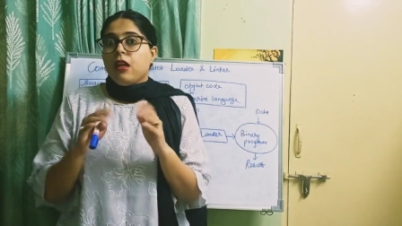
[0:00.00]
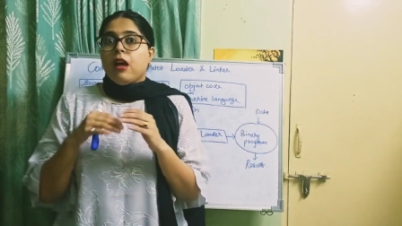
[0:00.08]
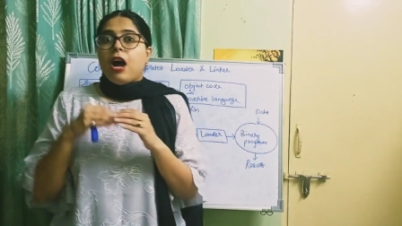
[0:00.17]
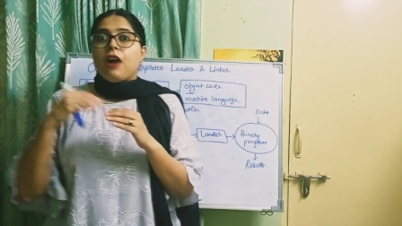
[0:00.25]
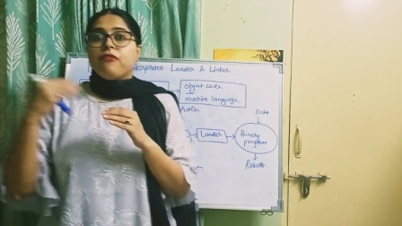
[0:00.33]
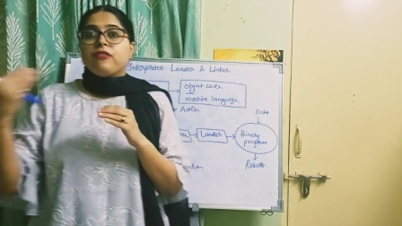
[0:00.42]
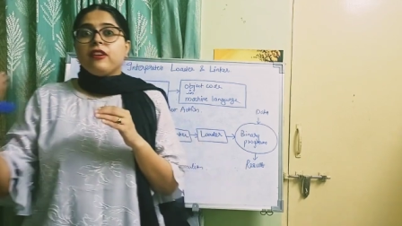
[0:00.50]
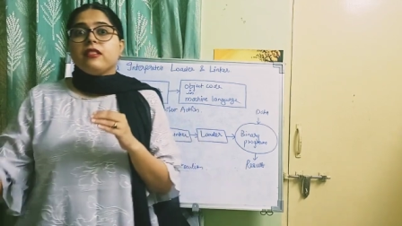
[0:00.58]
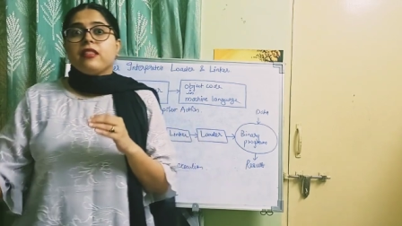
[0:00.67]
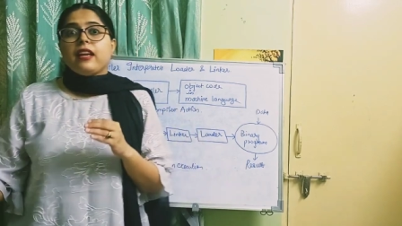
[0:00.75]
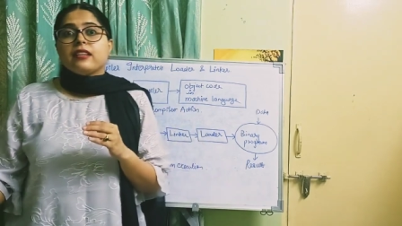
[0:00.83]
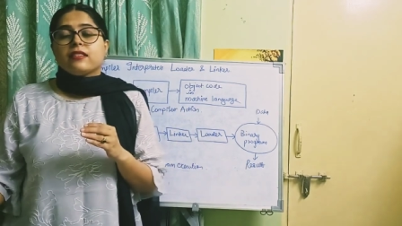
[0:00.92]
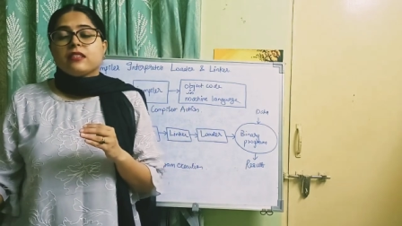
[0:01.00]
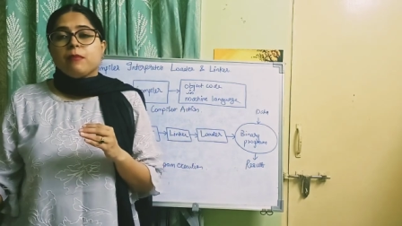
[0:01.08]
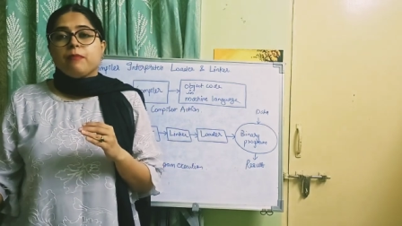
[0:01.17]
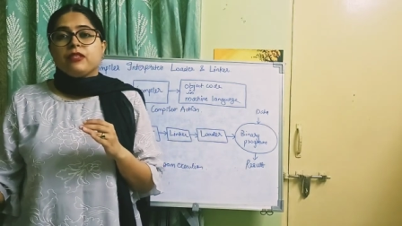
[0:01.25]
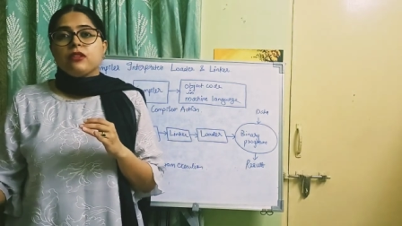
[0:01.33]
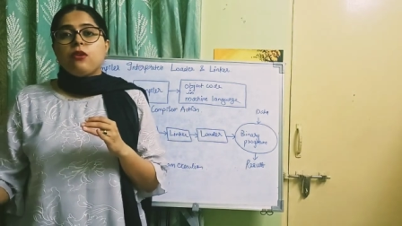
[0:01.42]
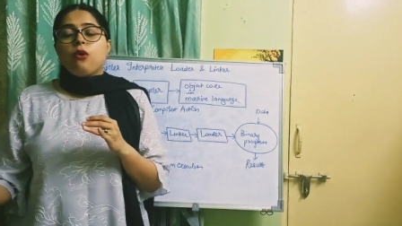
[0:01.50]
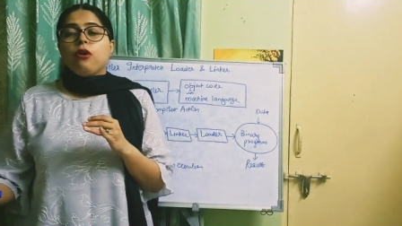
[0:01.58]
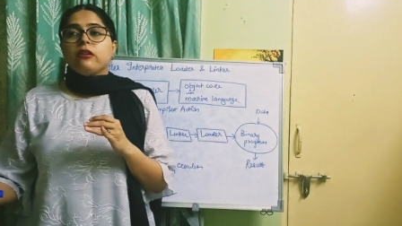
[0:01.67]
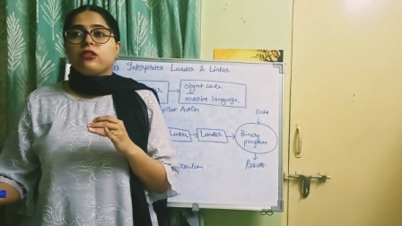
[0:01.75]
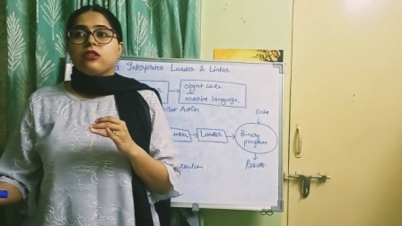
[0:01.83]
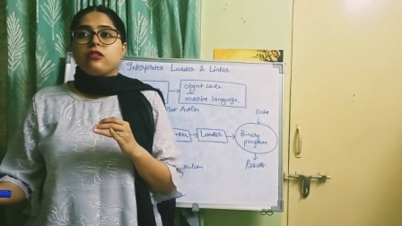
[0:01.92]
After, next step is a
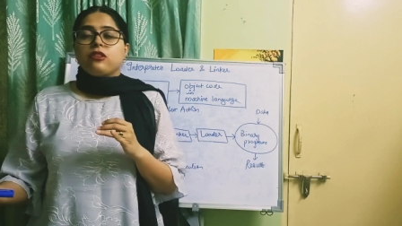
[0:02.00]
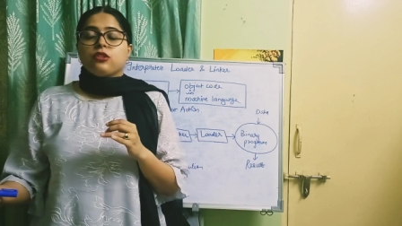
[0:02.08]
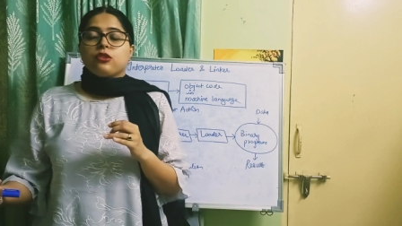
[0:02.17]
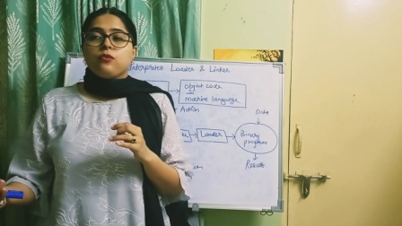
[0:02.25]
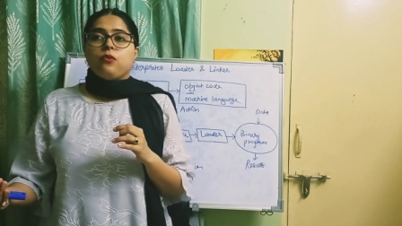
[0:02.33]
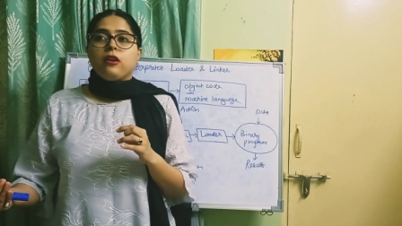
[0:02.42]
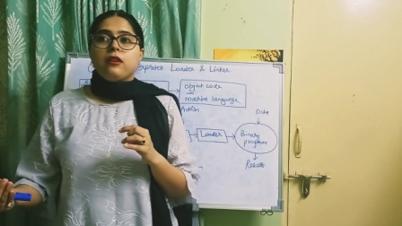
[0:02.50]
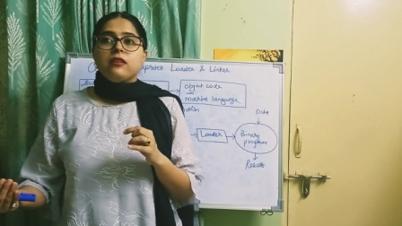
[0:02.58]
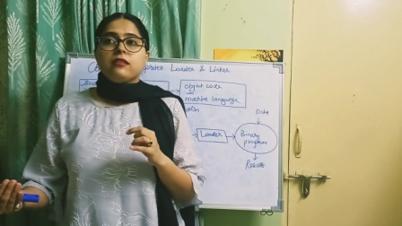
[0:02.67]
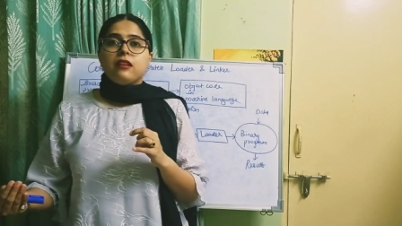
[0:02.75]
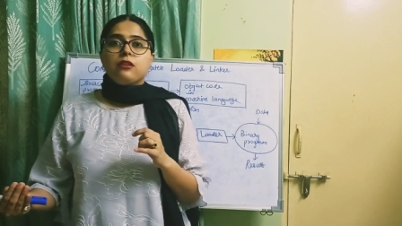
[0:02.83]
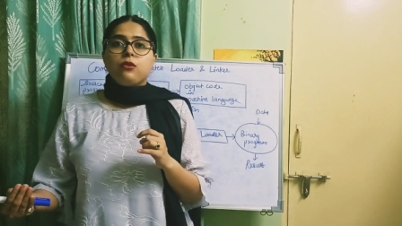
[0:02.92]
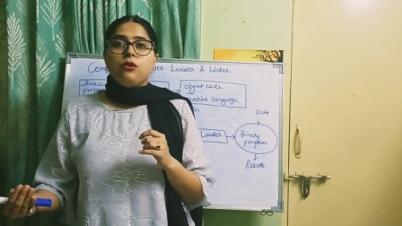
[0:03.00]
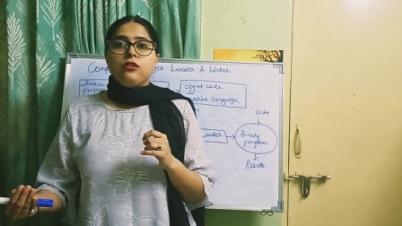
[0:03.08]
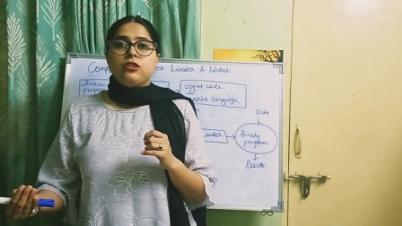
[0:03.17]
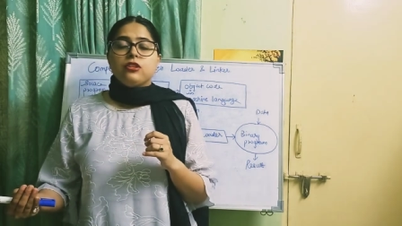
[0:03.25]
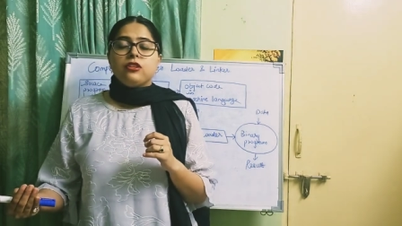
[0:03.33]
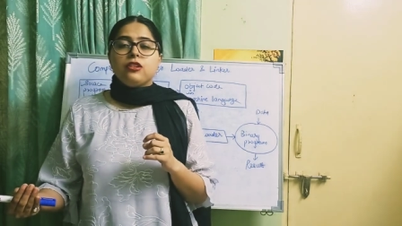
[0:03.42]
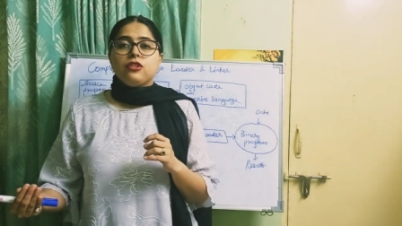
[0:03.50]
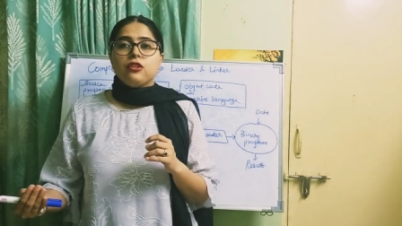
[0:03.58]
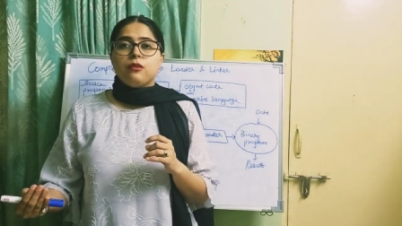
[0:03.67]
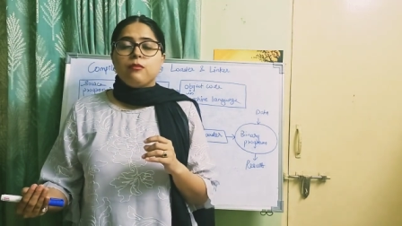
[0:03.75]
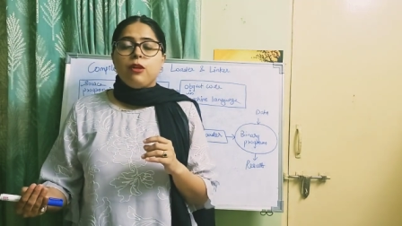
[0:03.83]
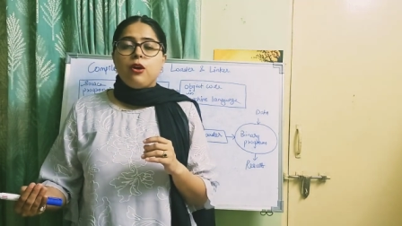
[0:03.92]
code generation. What does that code generation
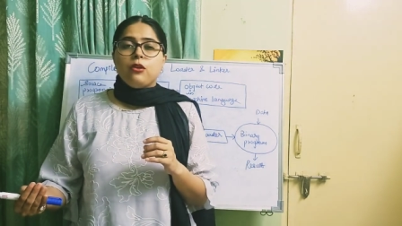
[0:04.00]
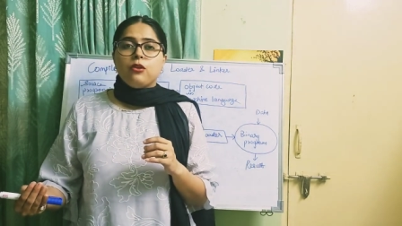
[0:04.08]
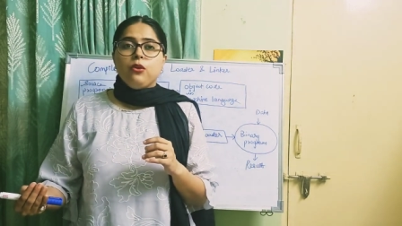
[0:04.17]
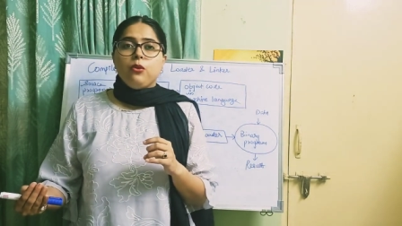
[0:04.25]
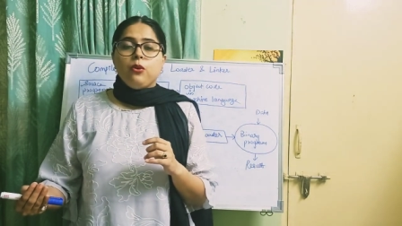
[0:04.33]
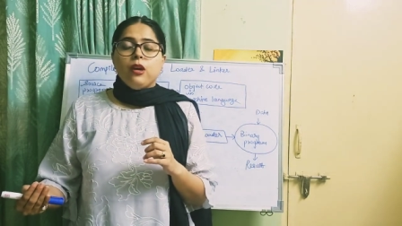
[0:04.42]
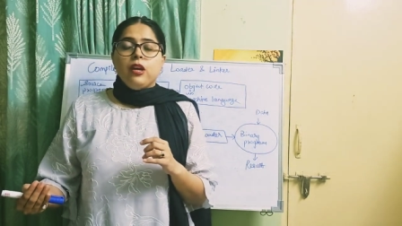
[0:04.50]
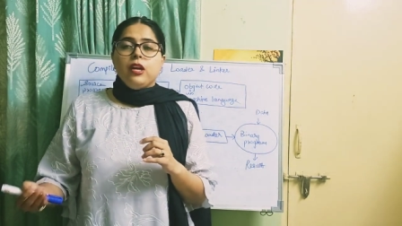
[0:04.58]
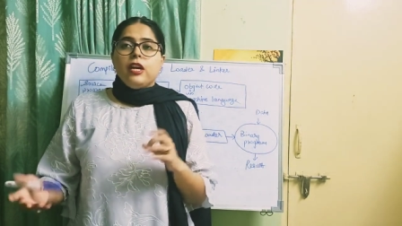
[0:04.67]
or block do?